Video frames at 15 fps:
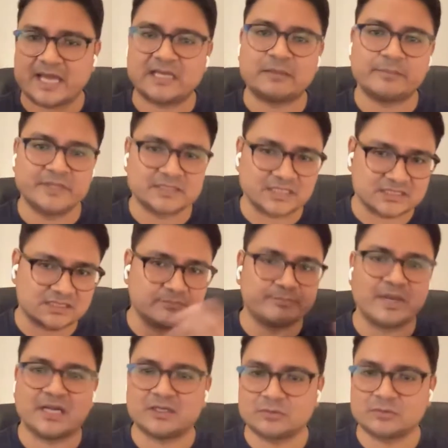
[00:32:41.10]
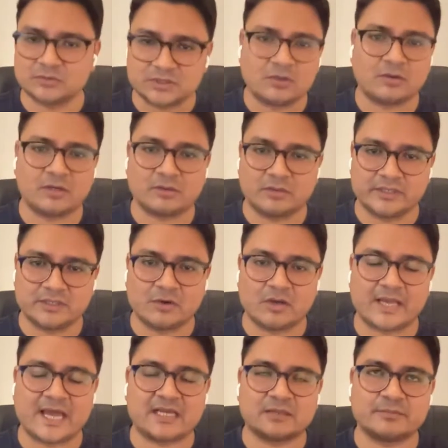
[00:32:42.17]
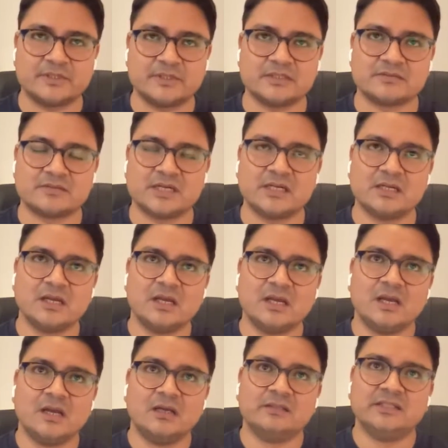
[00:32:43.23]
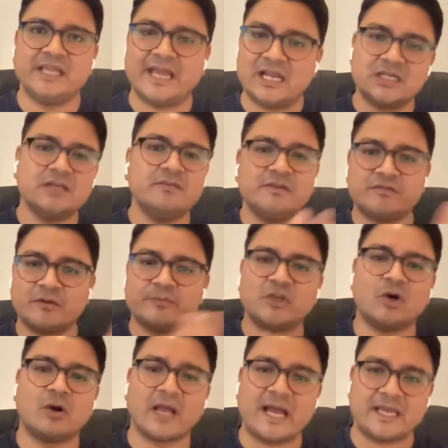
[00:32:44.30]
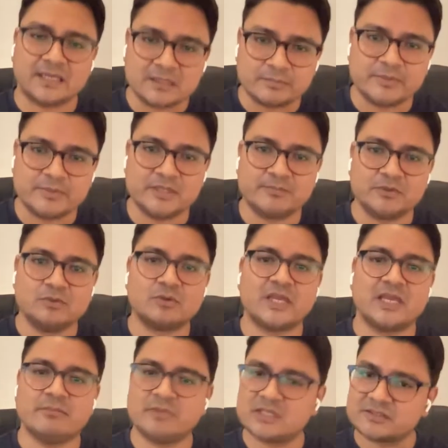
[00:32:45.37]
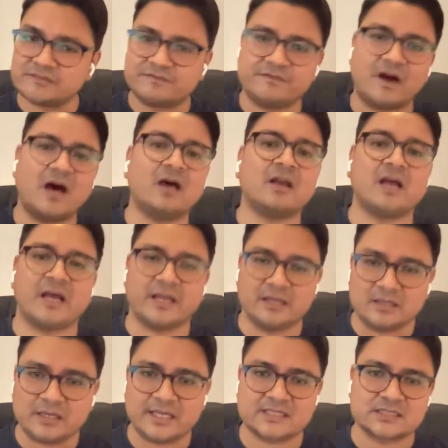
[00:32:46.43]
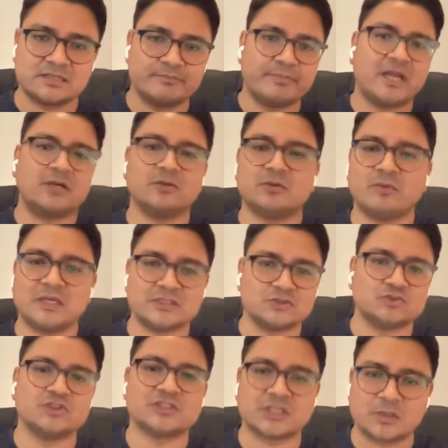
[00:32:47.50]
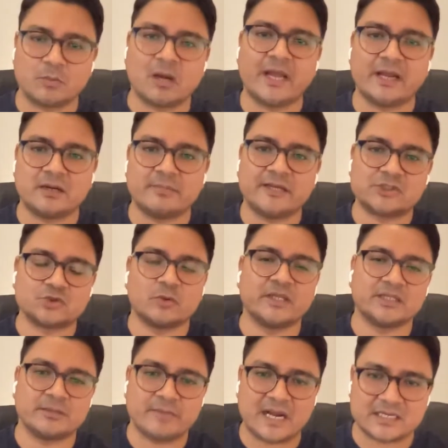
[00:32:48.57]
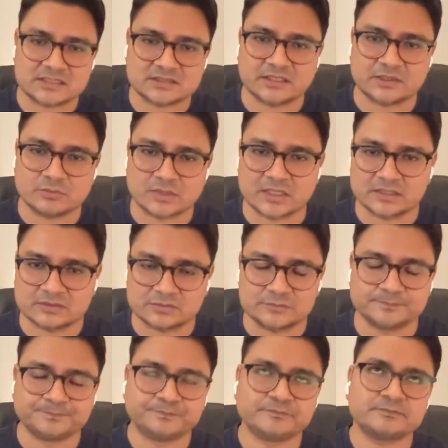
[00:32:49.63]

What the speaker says: organic piece as compared to the non-inorganic piece, right? The LTV from the organic people who came in is far higher as compared to the ones you just acquired by showing them ads that you click through.